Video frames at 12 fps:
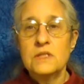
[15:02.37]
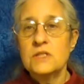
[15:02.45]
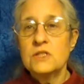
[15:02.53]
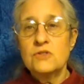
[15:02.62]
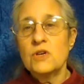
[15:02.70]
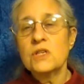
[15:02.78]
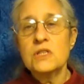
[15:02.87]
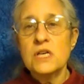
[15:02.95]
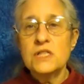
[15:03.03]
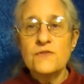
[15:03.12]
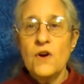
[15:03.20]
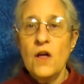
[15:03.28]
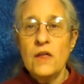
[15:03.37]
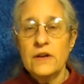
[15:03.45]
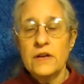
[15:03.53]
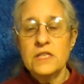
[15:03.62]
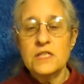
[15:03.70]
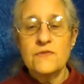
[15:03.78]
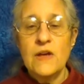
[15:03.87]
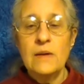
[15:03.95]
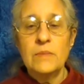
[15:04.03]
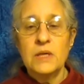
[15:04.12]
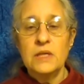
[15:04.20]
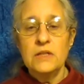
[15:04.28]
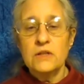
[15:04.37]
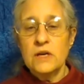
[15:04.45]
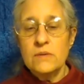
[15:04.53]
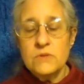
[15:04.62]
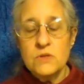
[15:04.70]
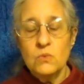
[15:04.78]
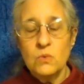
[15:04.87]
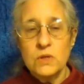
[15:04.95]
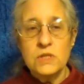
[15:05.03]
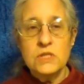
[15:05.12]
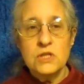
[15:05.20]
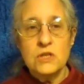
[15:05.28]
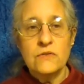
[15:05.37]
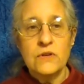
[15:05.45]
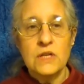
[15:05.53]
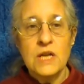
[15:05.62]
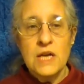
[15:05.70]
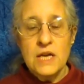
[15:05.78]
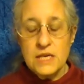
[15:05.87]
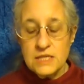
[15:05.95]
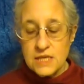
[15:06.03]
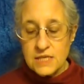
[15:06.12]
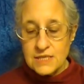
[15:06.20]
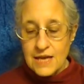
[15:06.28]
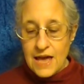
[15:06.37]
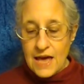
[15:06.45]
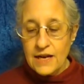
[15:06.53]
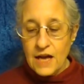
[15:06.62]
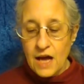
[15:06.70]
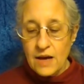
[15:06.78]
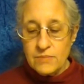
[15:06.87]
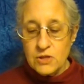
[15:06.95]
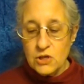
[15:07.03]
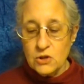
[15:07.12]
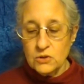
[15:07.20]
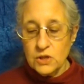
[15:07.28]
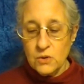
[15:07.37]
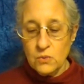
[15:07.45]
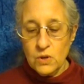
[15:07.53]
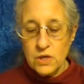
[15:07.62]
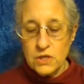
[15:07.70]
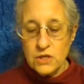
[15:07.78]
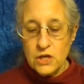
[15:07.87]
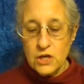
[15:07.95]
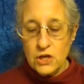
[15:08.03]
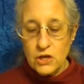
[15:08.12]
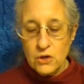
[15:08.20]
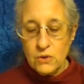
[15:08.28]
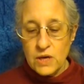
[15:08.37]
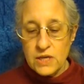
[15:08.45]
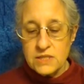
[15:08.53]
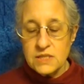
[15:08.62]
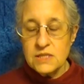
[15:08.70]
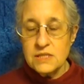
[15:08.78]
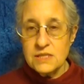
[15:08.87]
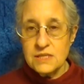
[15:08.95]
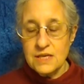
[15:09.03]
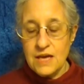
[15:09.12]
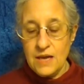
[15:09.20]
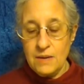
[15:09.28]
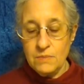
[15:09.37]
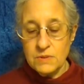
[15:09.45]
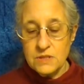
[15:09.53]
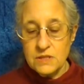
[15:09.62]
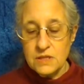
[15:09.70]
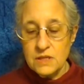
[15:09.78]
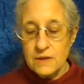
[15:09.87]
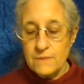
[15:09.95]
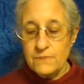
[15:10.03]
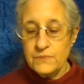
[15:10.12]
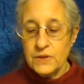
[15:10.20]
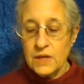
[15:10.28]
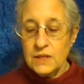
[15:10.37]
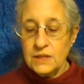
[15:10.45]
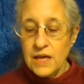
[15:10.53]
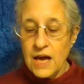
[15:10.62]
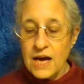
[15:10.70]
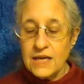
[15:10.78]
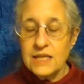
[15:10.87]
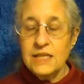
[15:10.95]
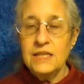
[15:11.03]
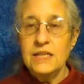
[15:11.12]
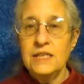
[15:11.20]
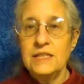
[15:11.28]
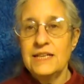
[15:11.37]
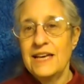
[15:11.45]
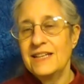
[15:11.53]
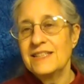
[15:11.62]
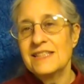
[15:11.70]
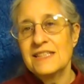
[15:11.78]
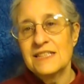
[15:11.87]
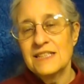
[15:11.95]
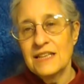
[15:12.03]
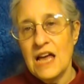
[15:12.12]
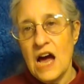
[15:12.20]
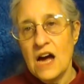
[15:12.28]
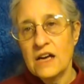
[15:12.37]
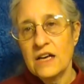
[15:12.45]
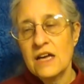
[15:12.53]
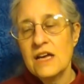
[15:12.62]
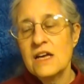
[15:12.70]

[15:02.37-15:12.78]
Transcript: destruction has fallen on his family, and here comes the one servant. He says, "And I'm the only one who has escaped." Lahagid, and it says Lach,